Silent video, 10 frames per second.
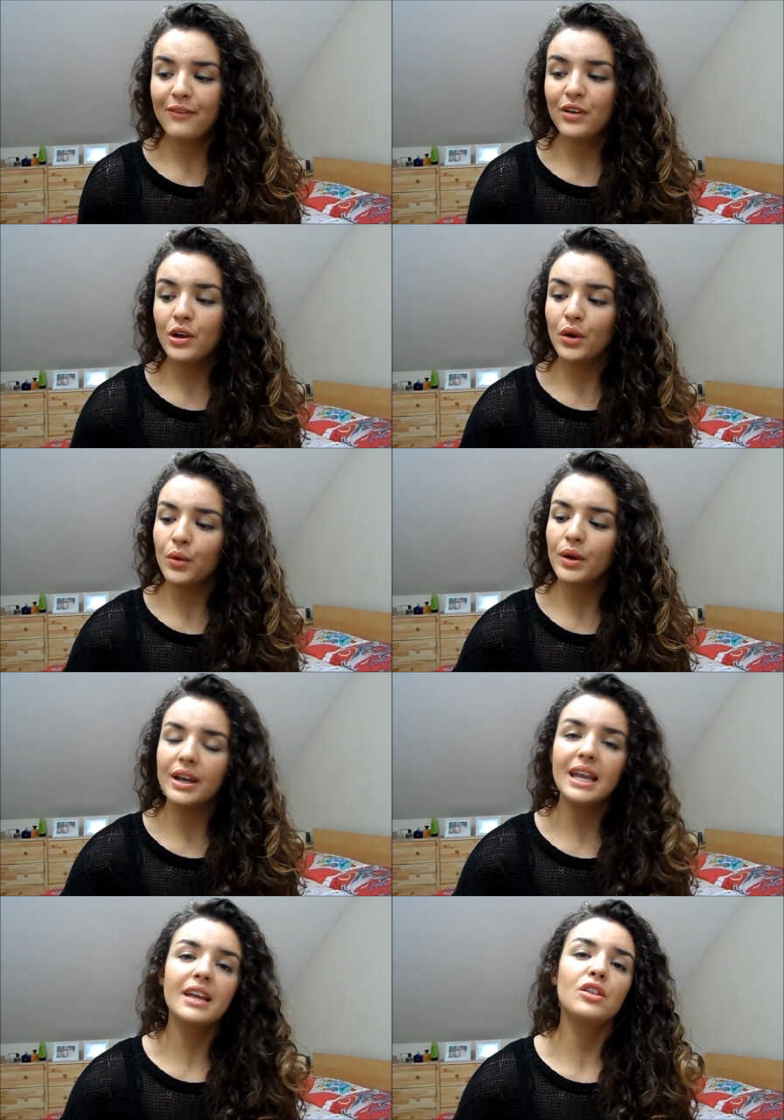If you
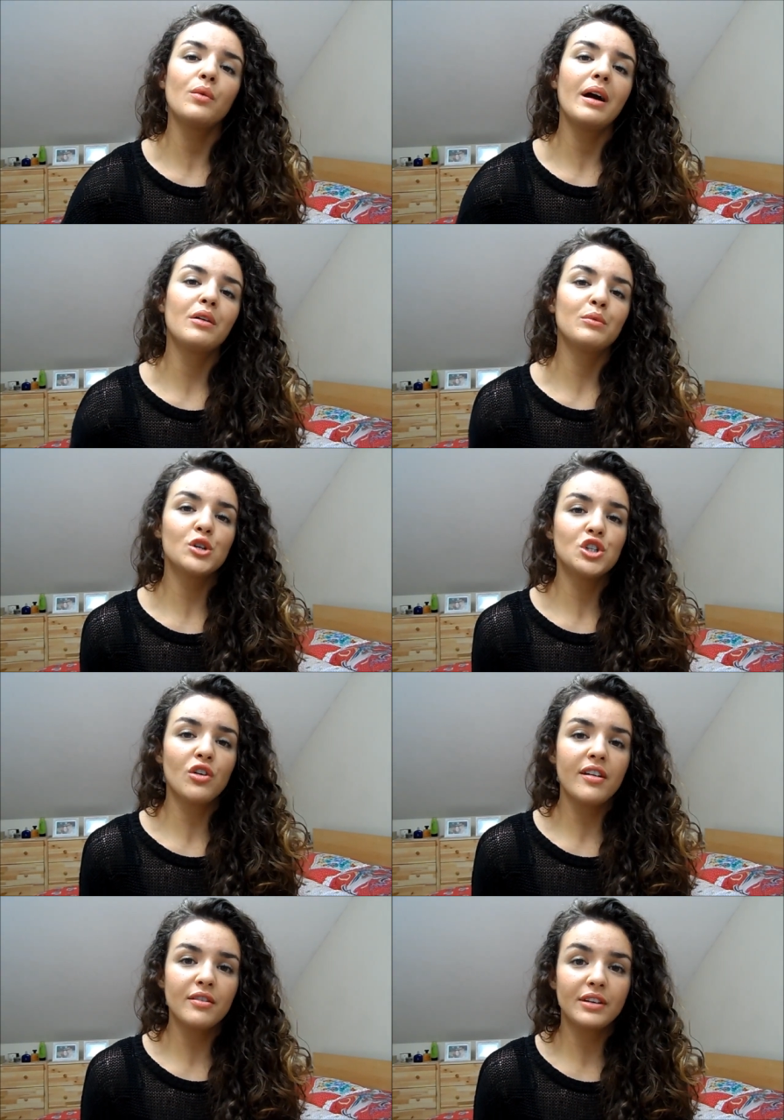need to wear a
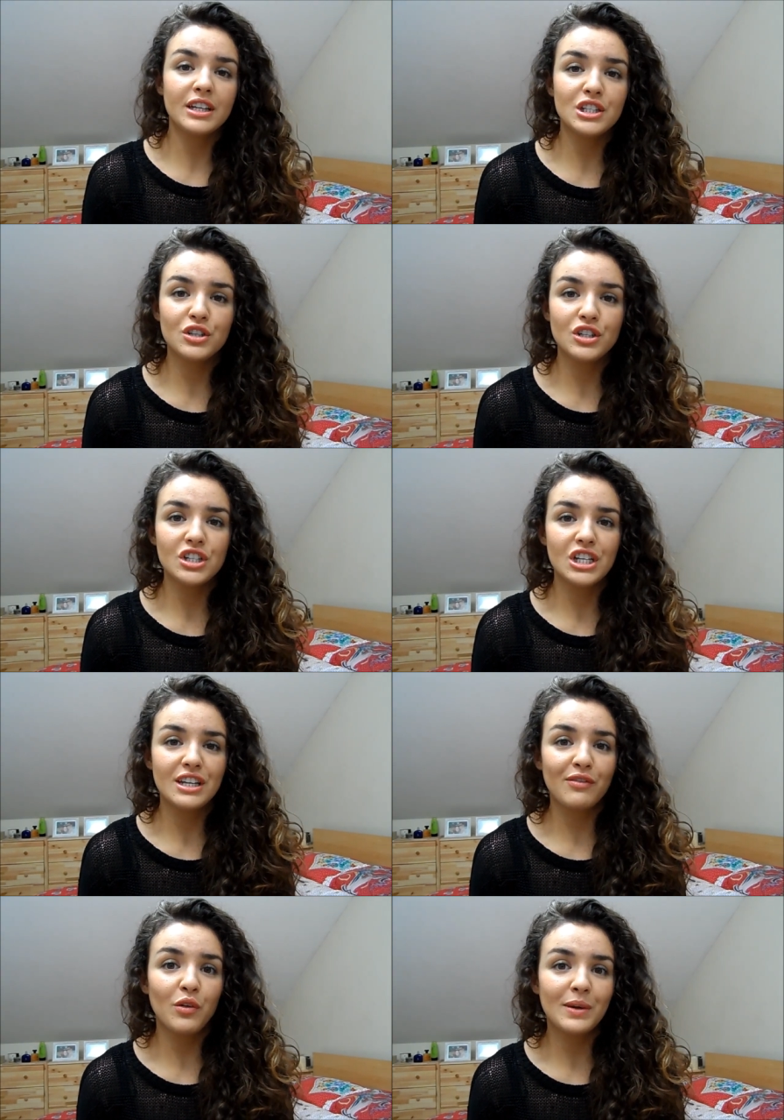moisturizer, and I do
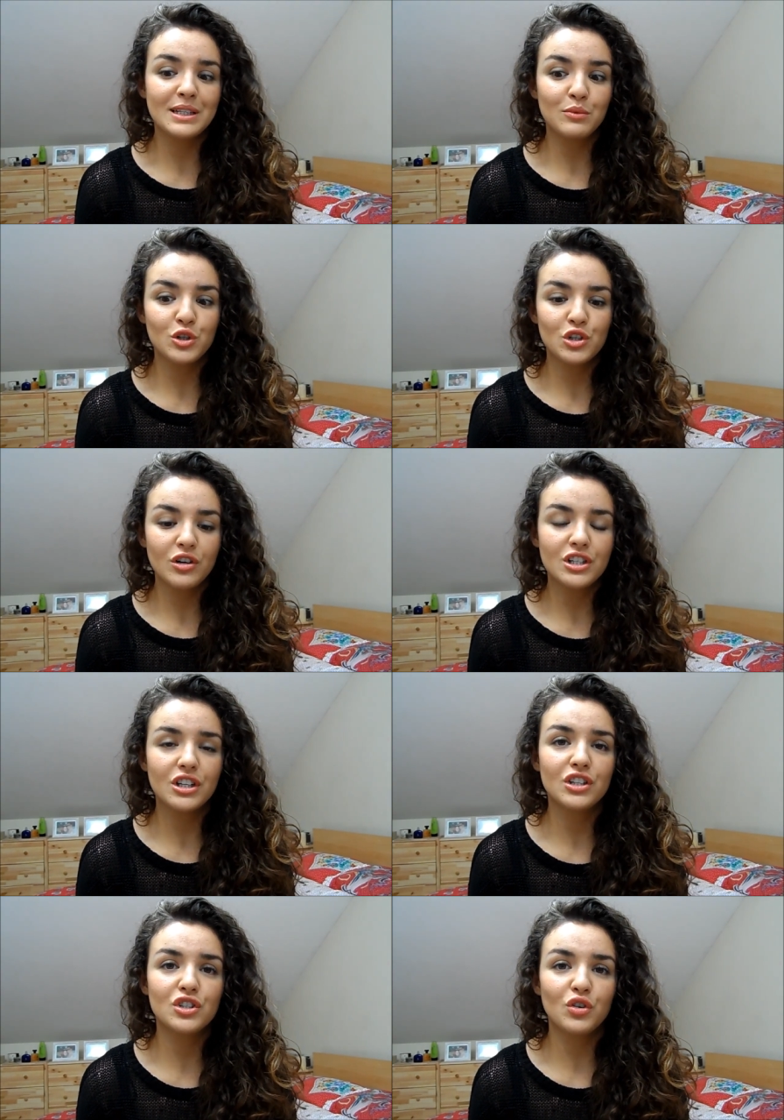suggest everyone wears a
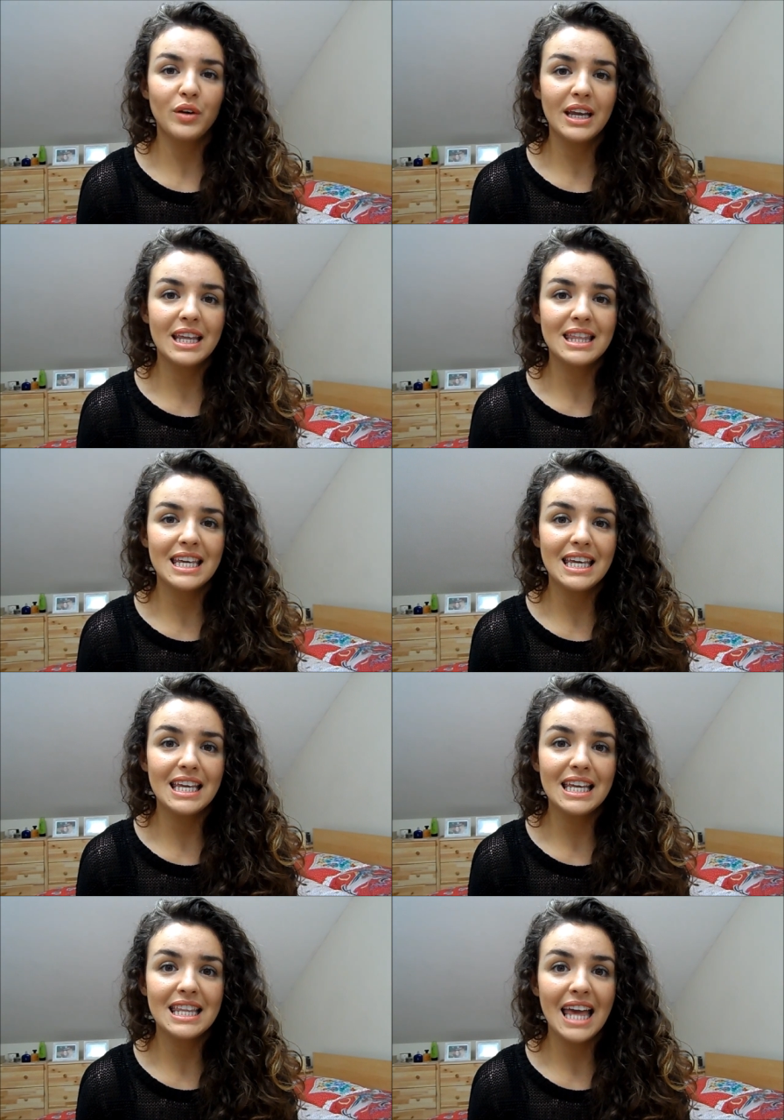moisturizer during
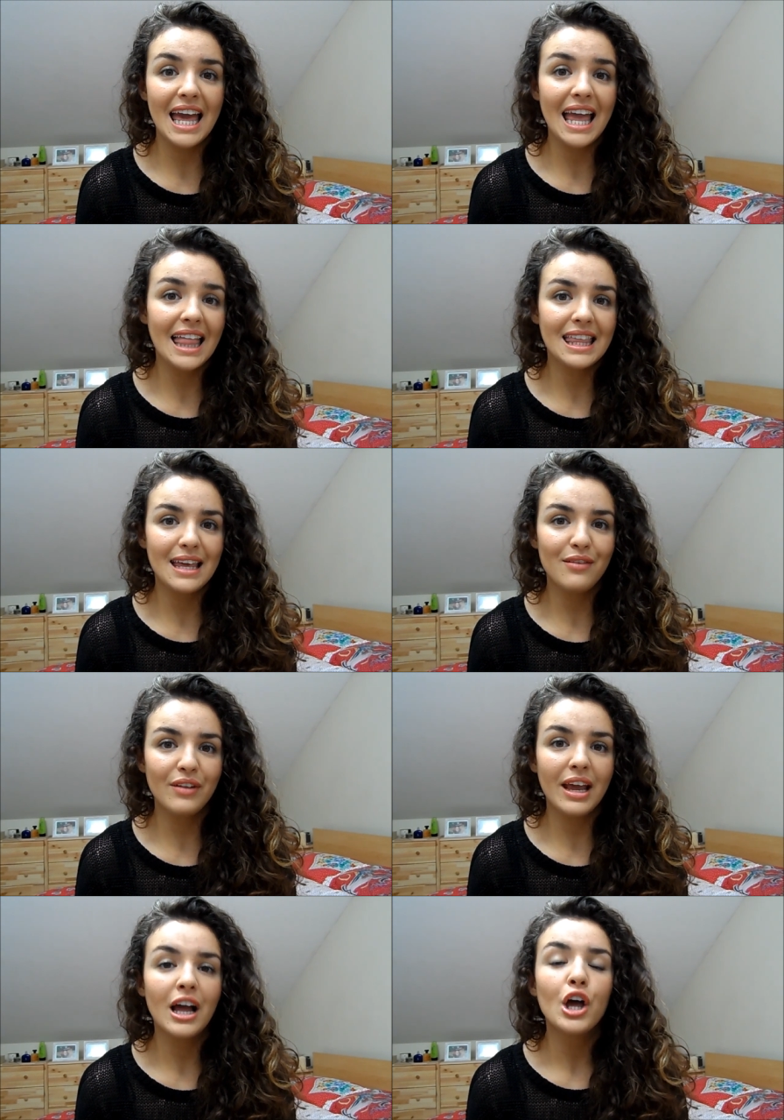the day and the
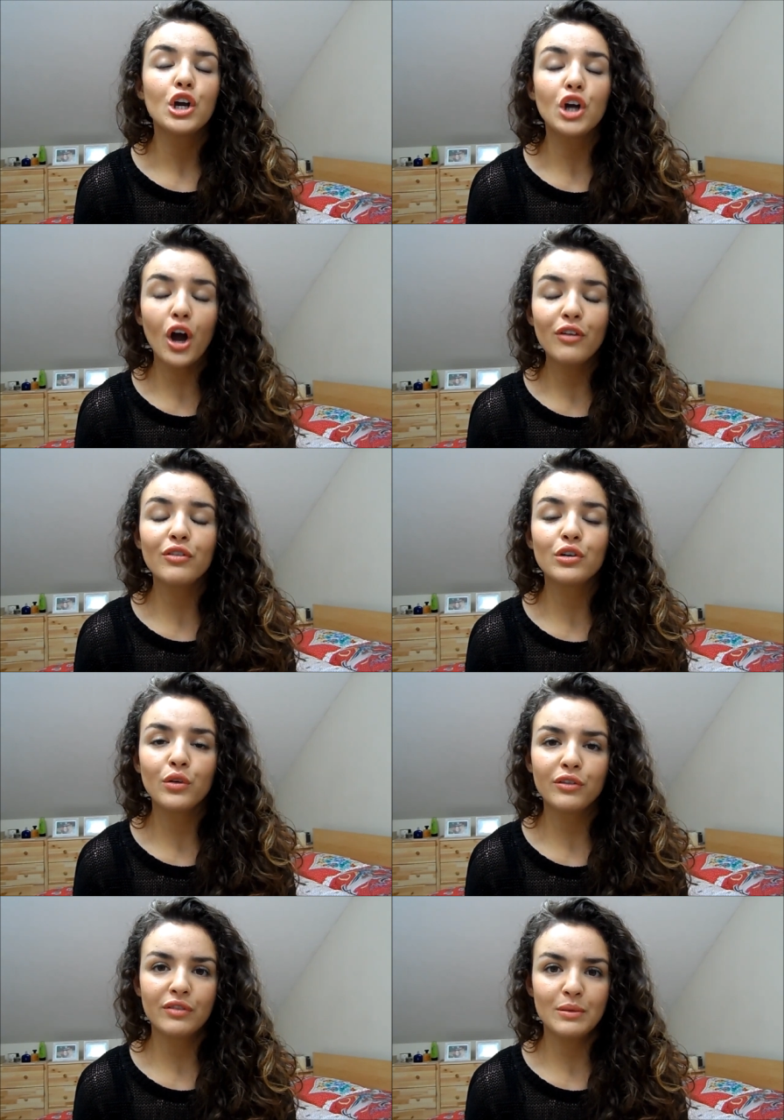evening, go for
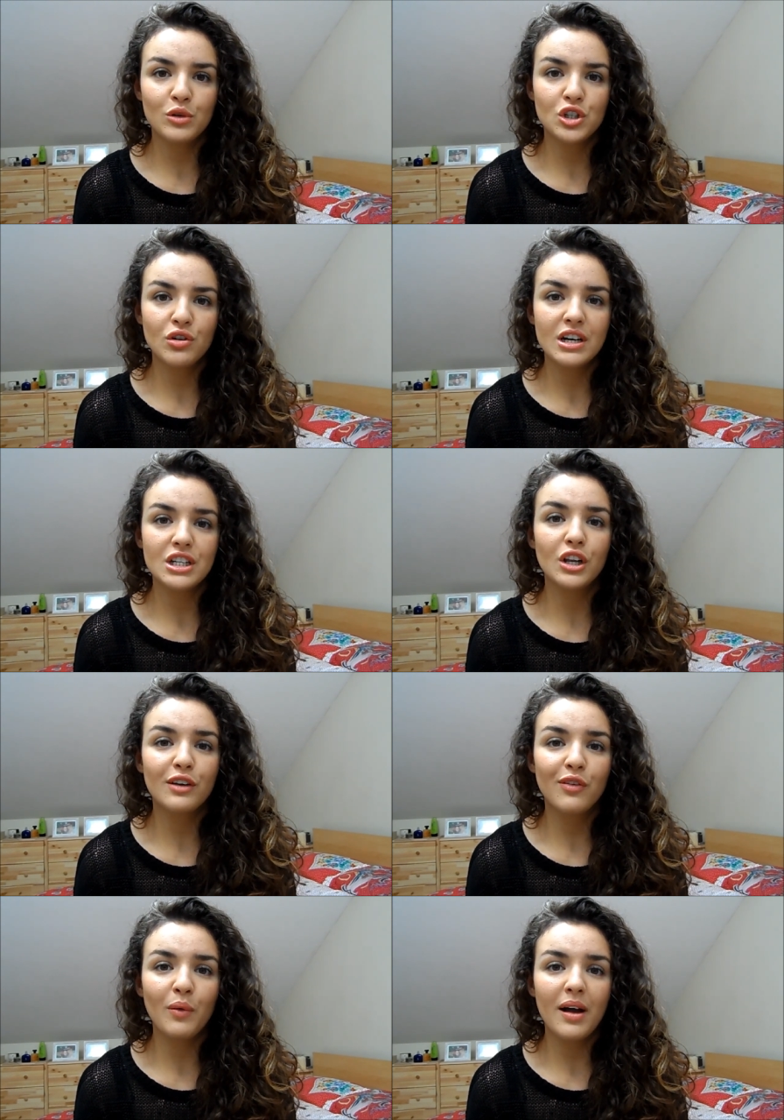an oil-free moisturizer.
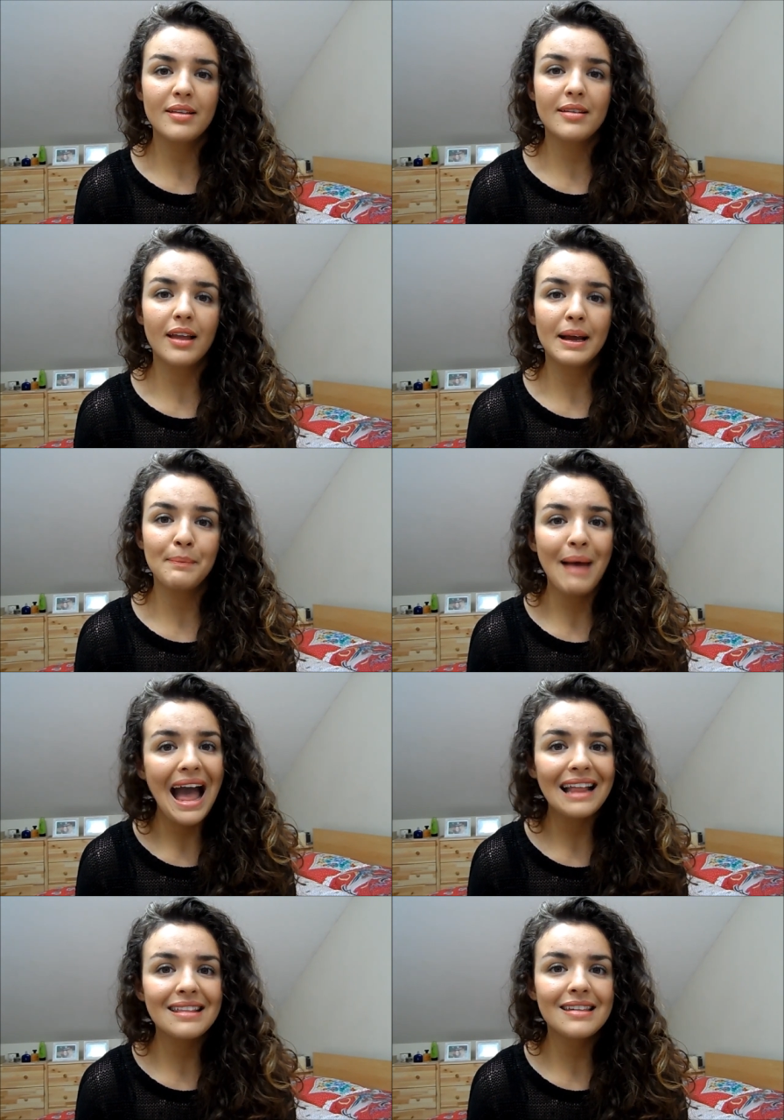Look for words like
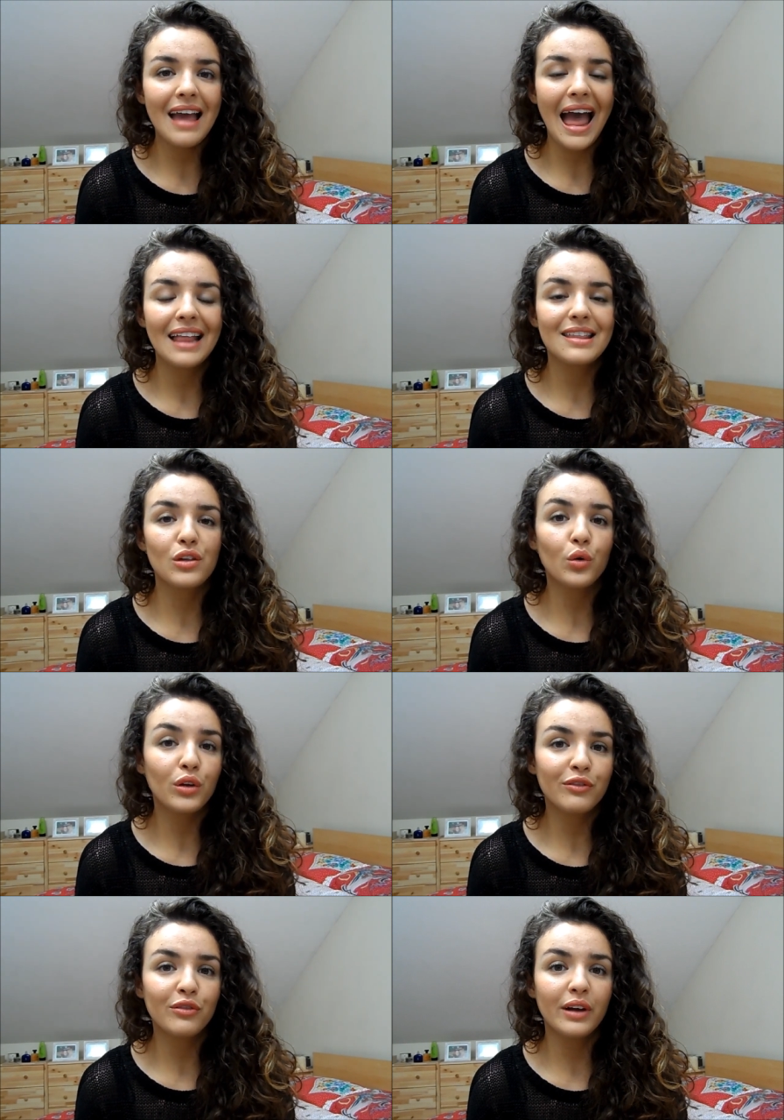matte and
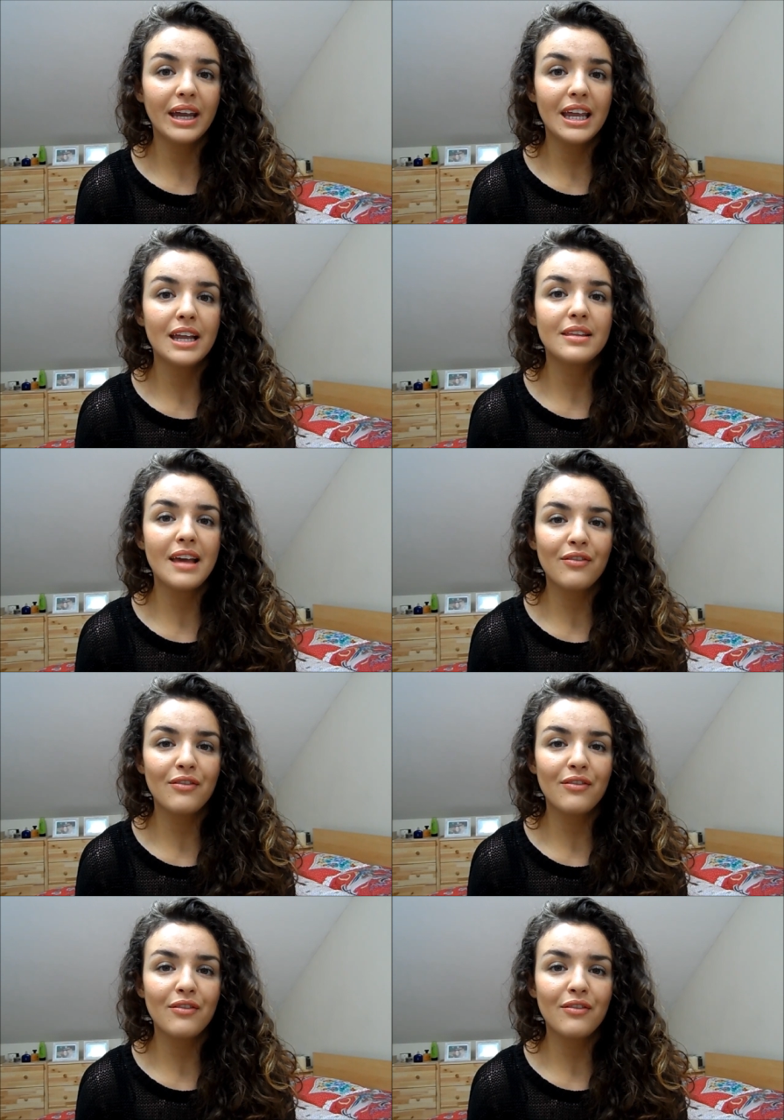oil-free.